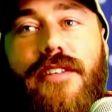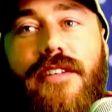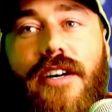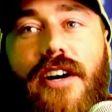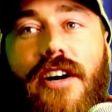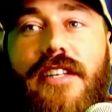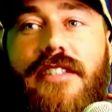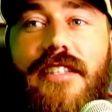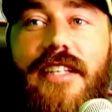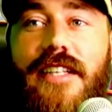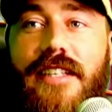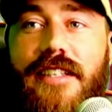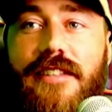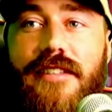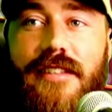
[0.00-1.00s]
eyes and
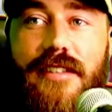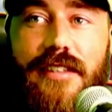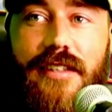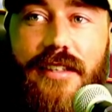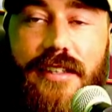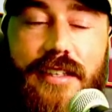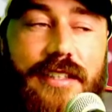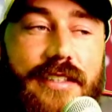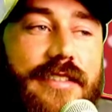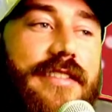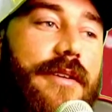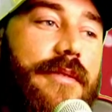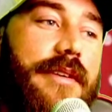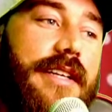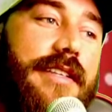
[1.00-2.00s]
ears is
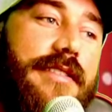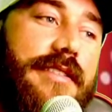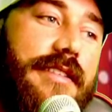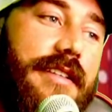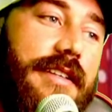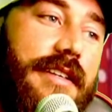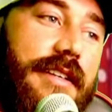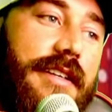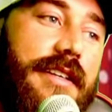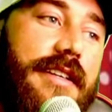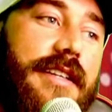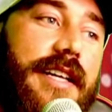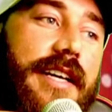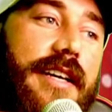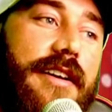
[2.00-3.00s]
someone that's
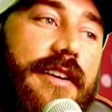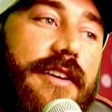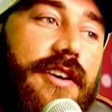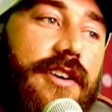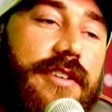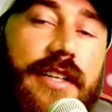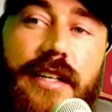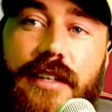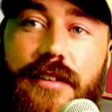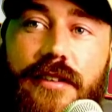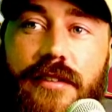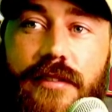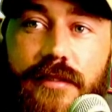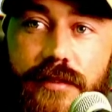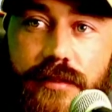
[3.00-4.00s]
they're on the
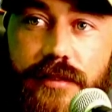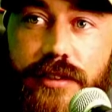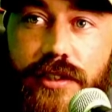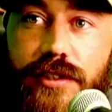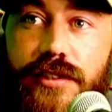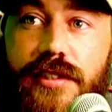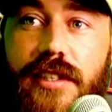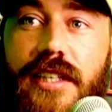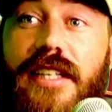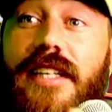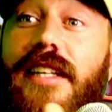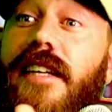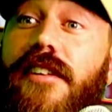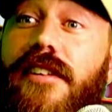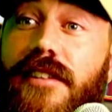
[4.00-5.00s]
hill, usually
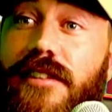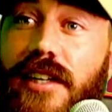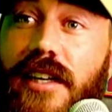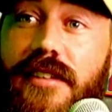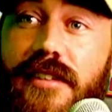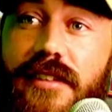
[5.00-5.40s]
near a judge